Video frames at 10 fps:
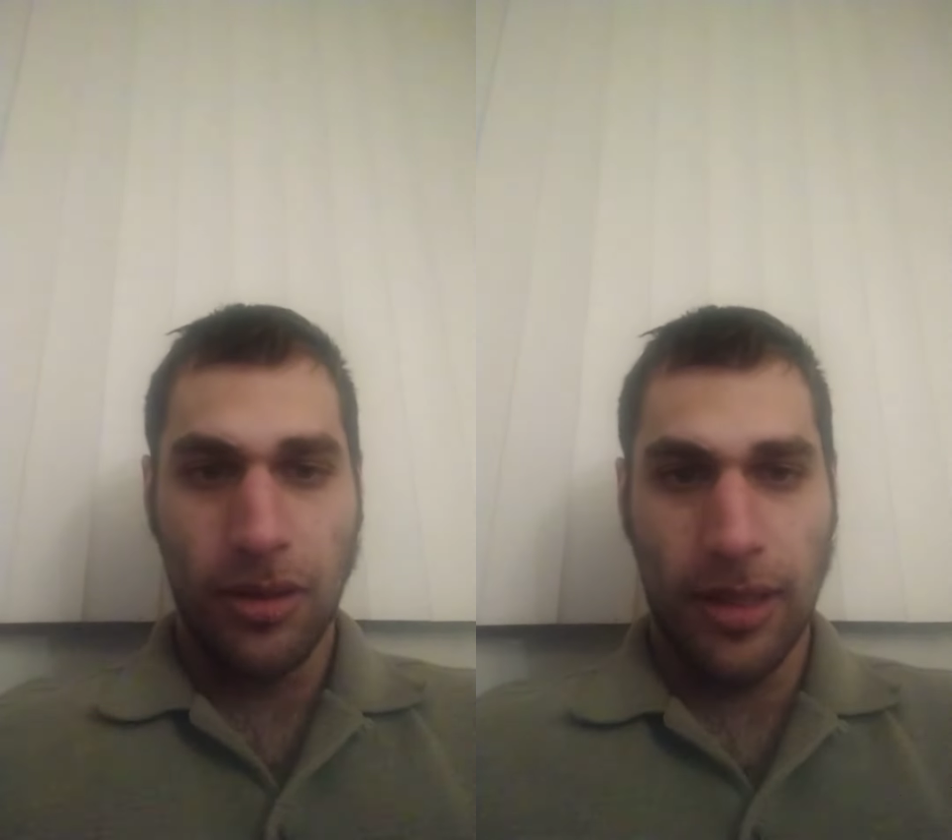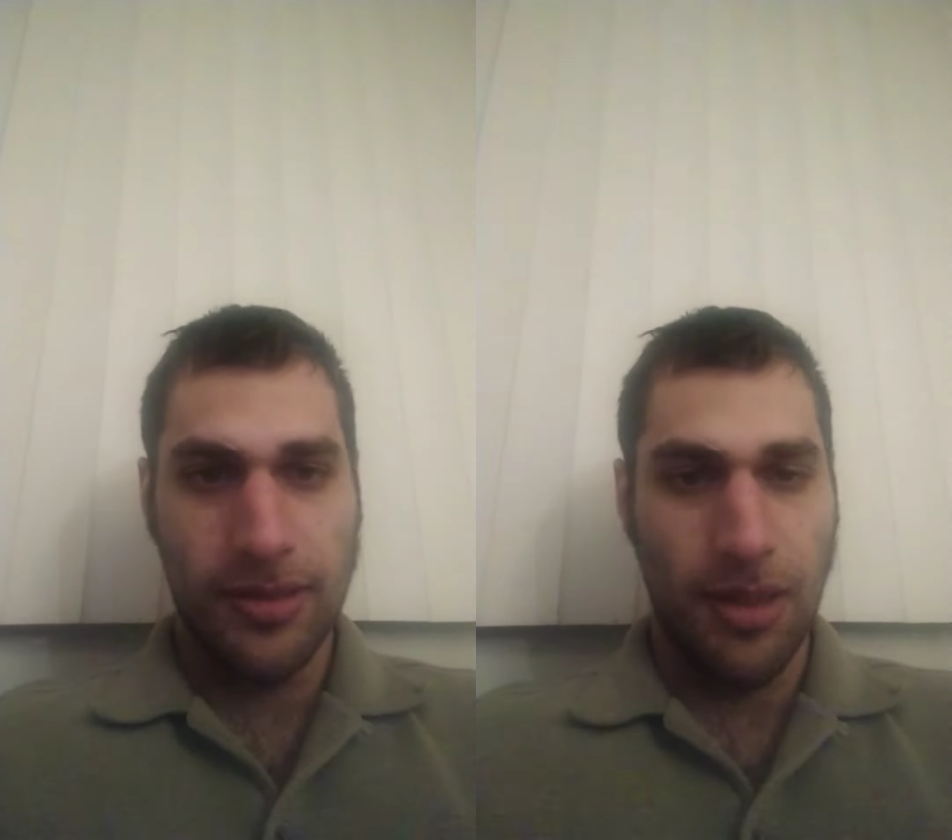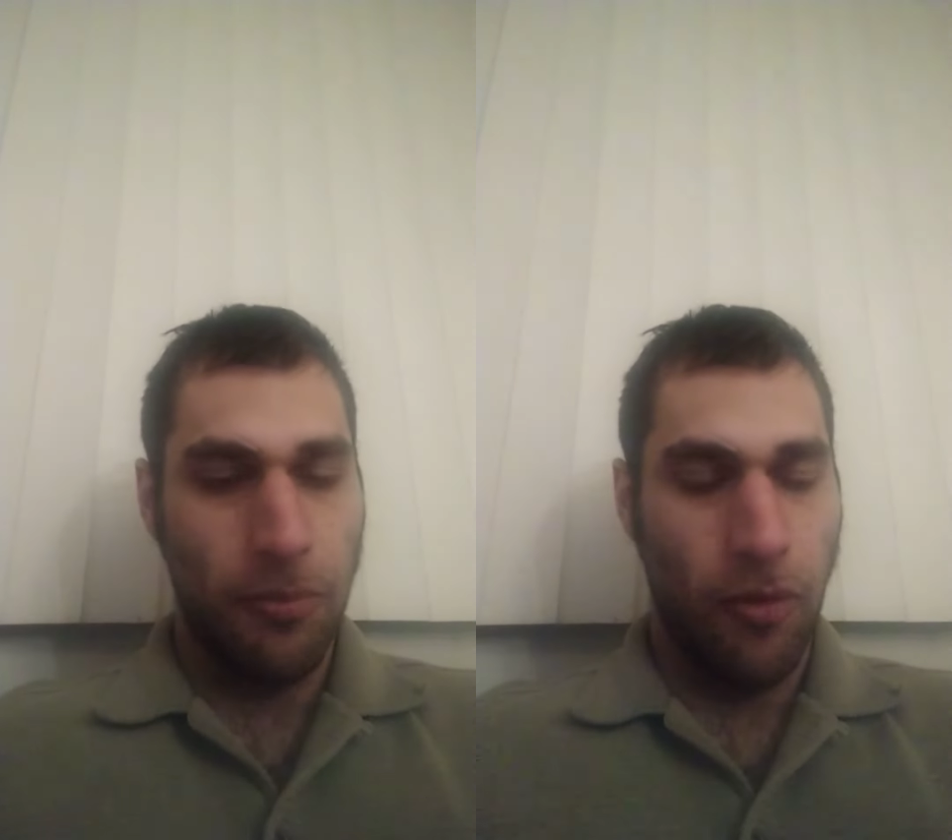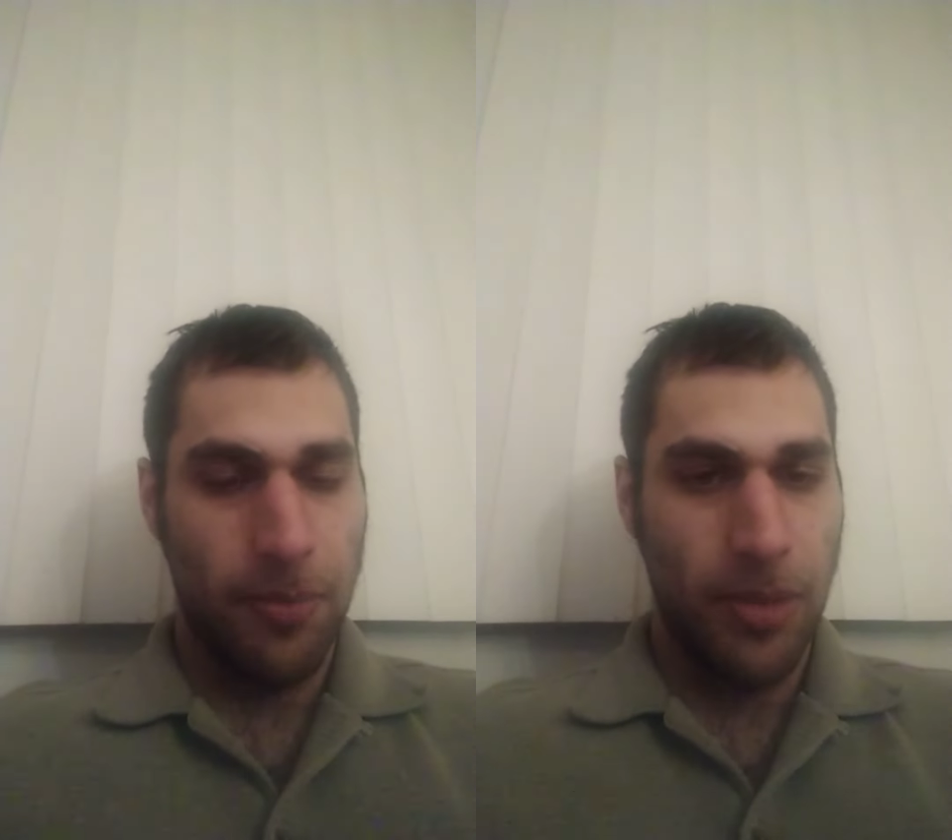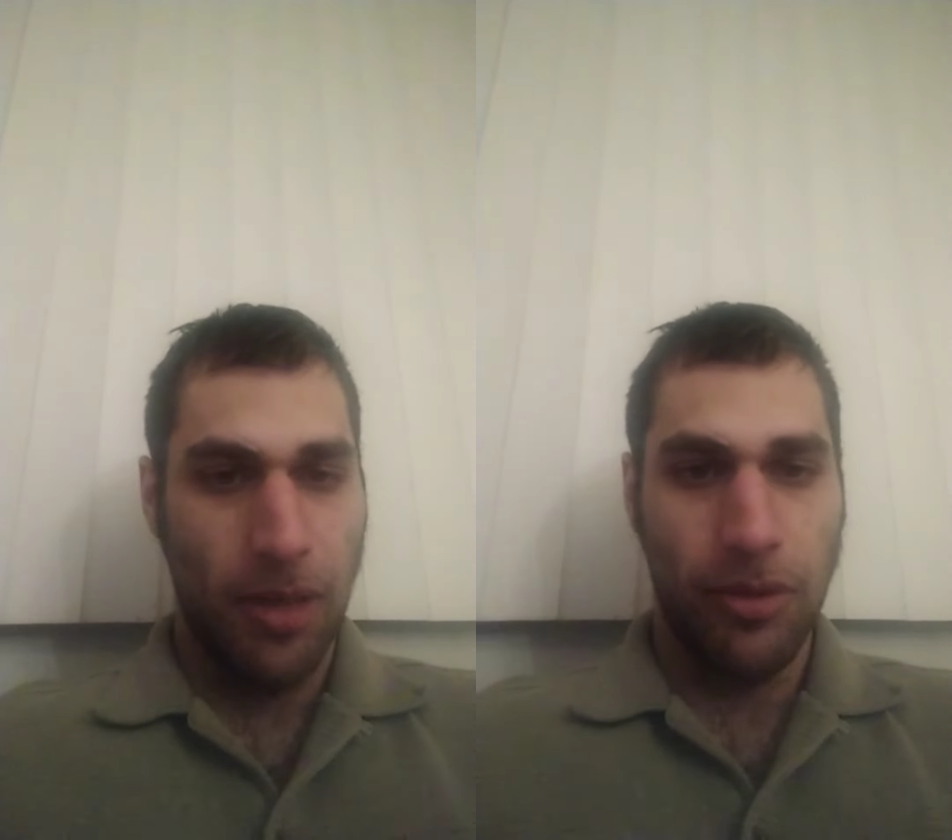at some
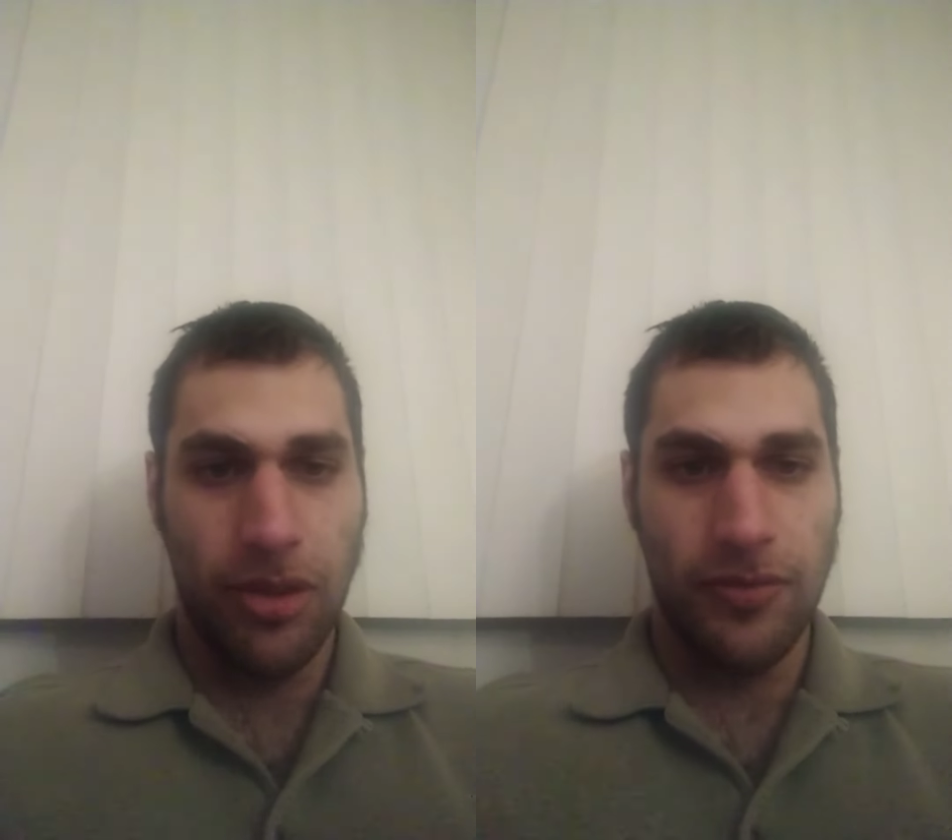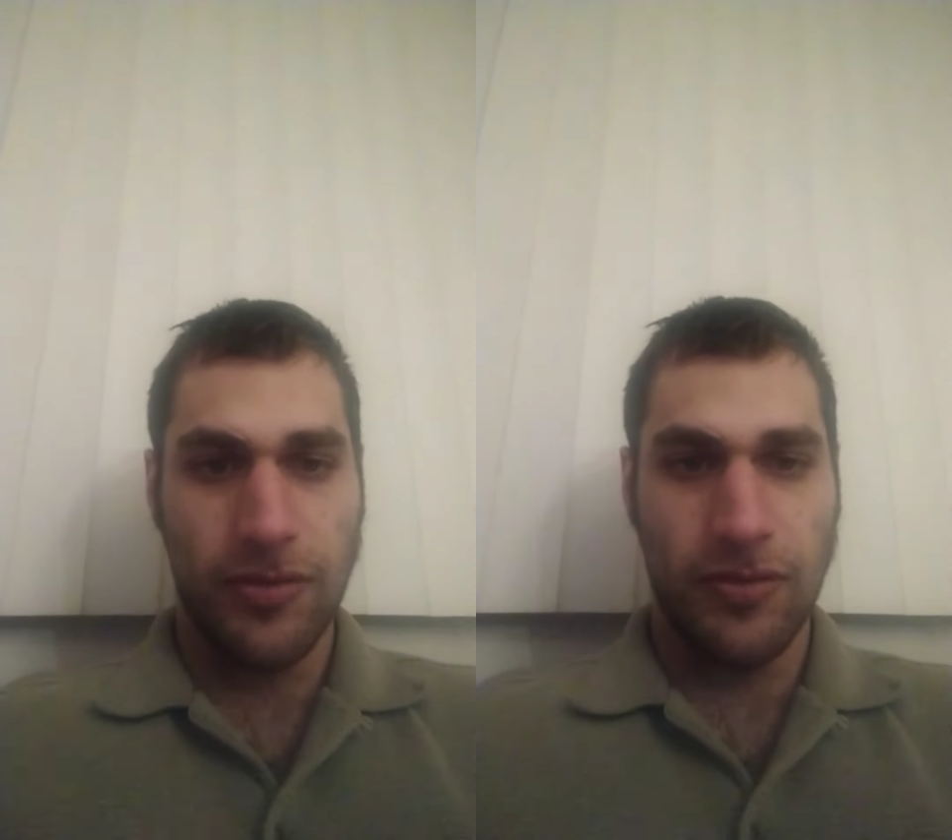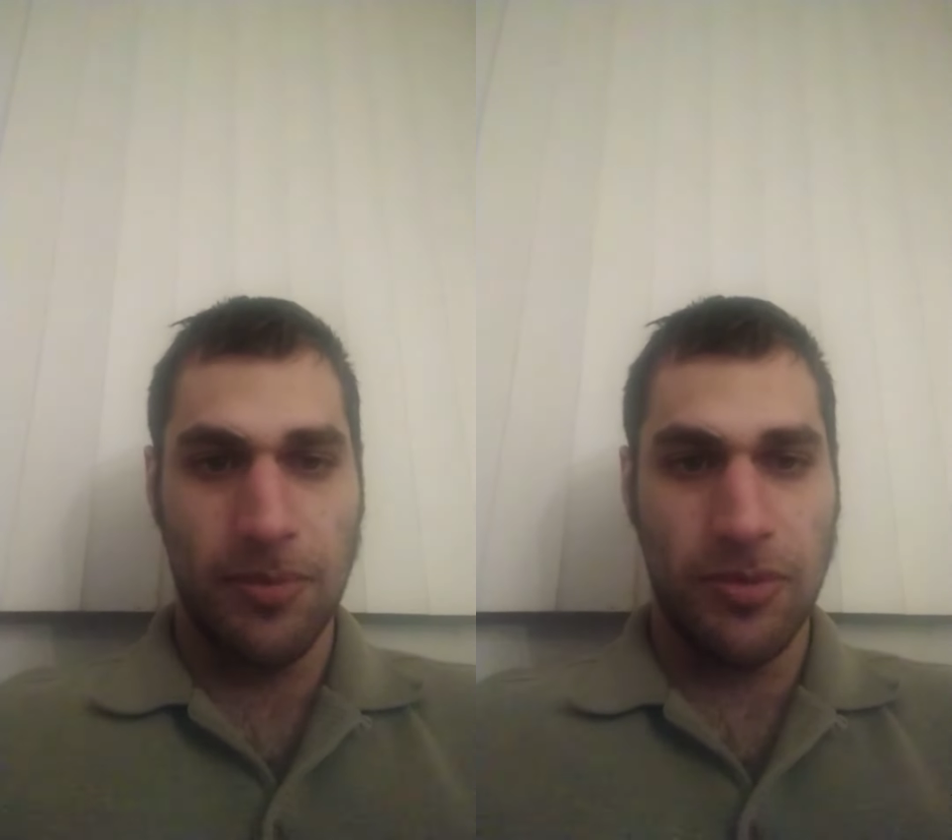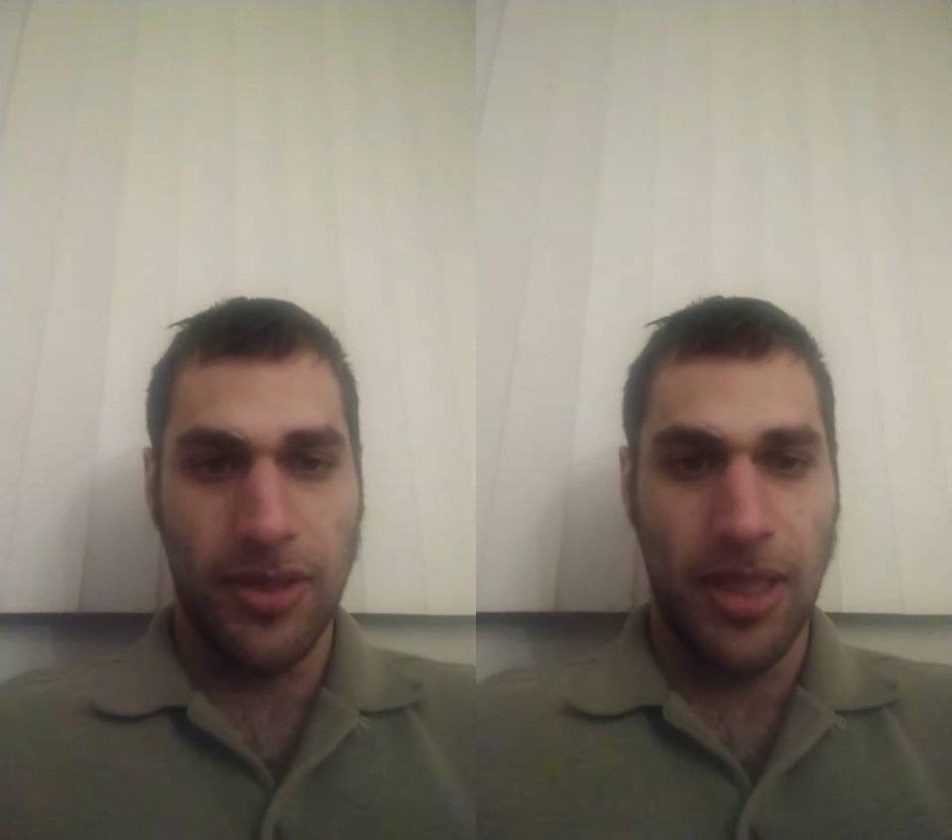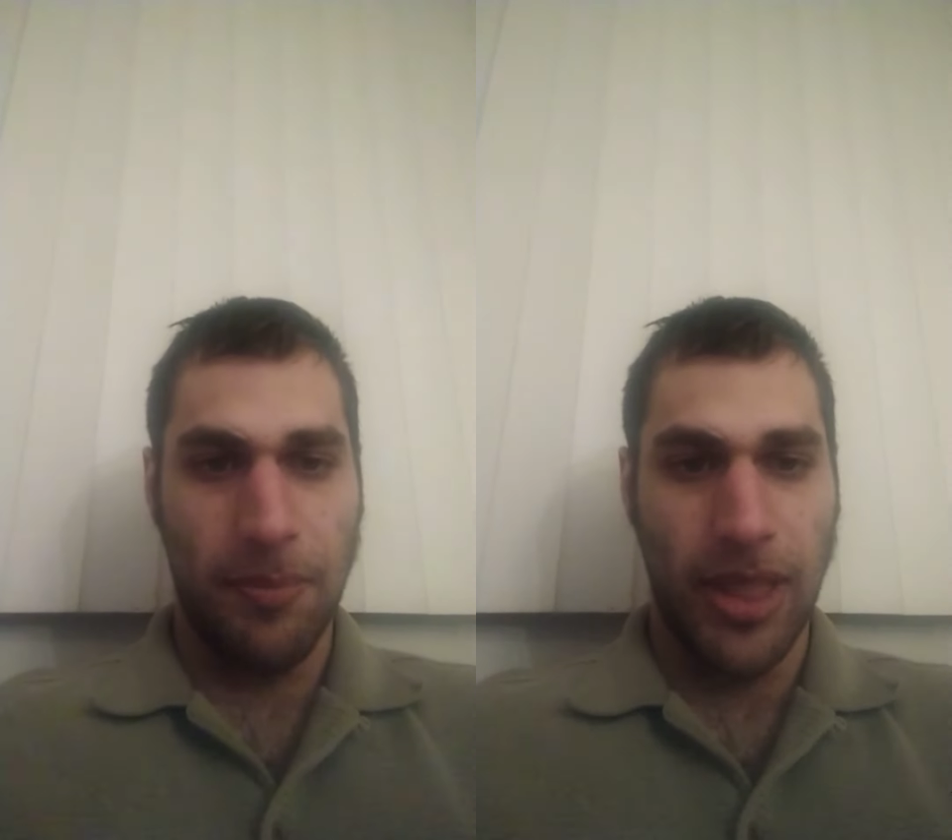point be able to do streams
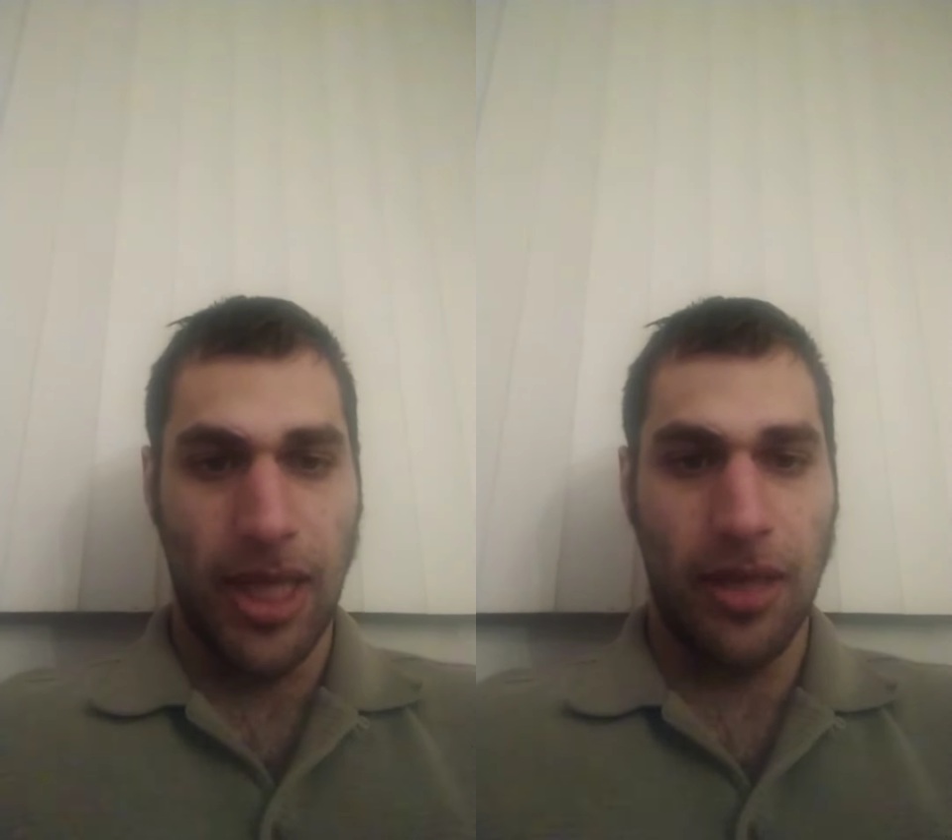with them when again.